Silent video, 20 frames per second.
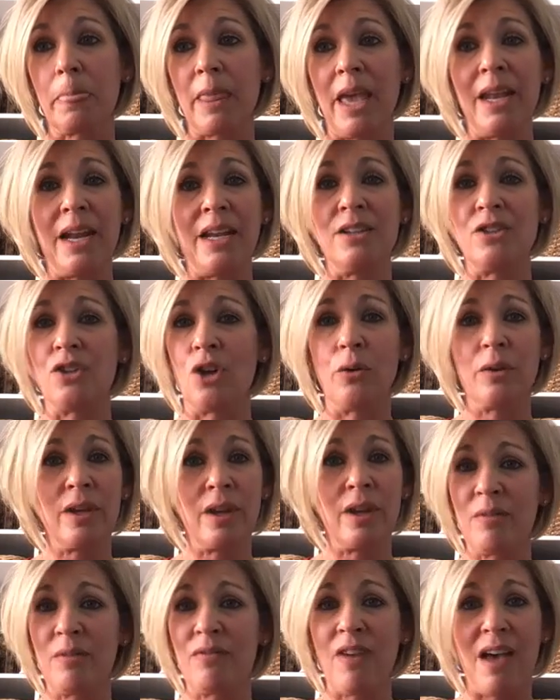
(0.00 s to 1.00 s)
And I don't
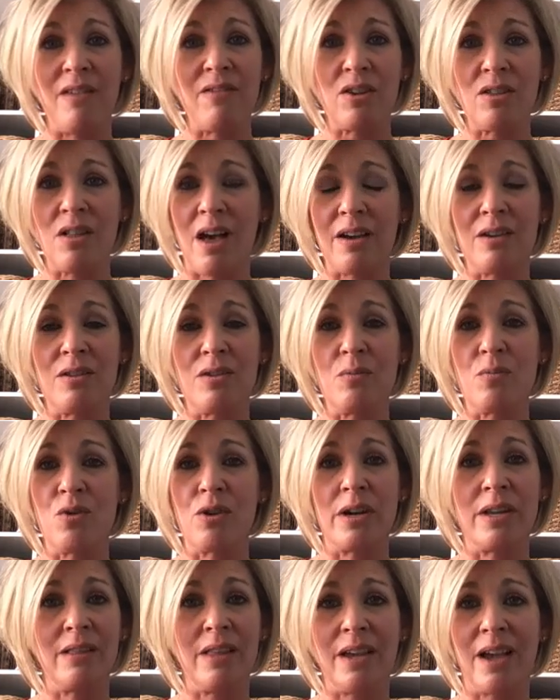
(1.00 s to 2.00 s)
at 5 o'clock in the
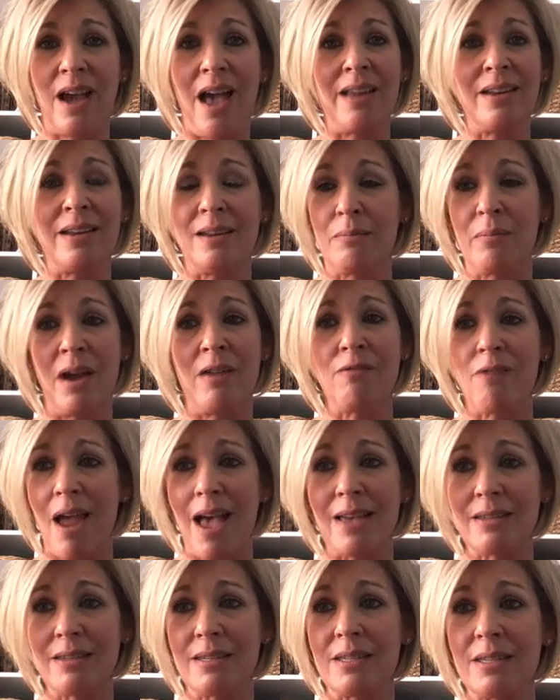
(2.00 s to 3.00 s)
morning. Like, I need my
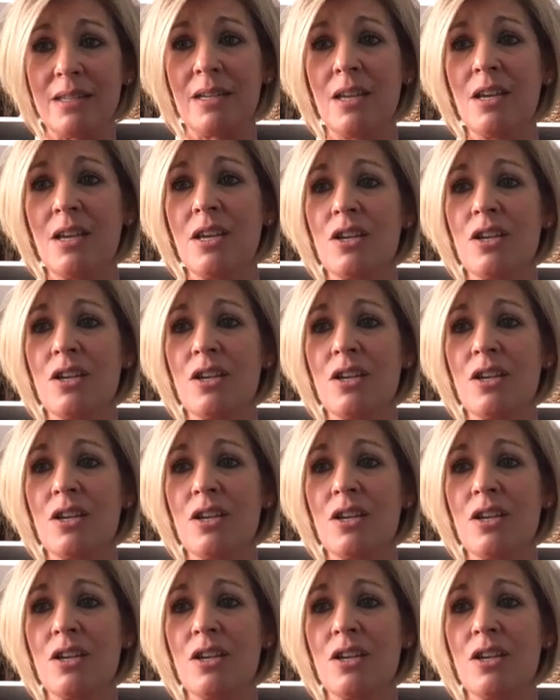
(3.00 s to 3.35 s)
rest.